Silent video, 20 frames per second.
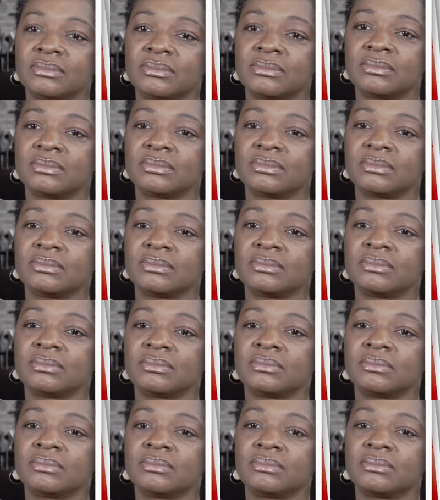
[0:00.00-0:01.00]

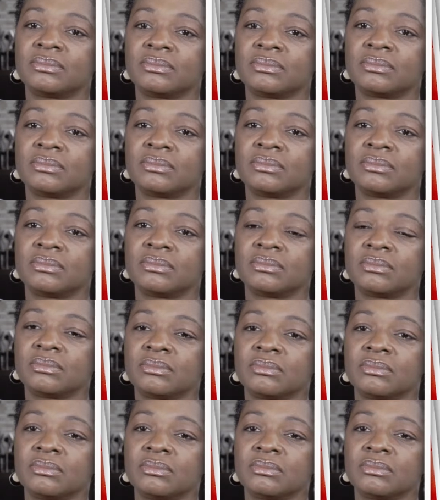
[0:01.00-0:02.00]

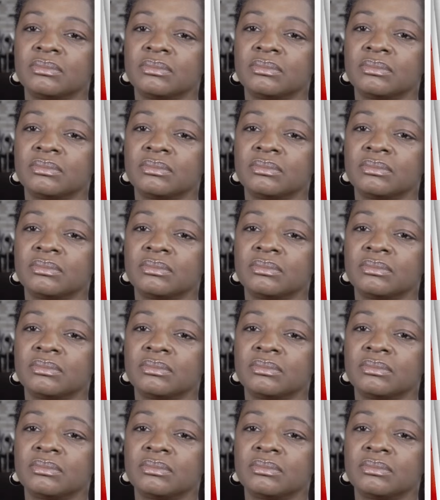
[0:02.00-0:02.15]
(not speaking)